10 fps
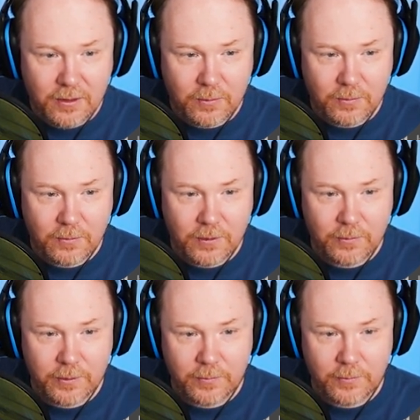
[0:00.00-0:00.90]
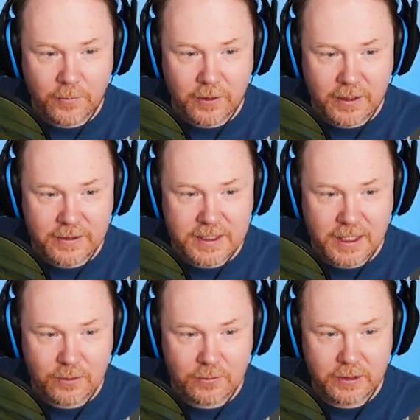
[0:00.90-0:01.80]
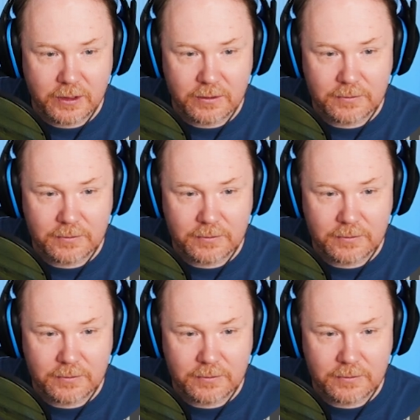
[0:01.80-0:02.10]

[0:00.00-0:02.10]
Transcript: what we want to untangle here.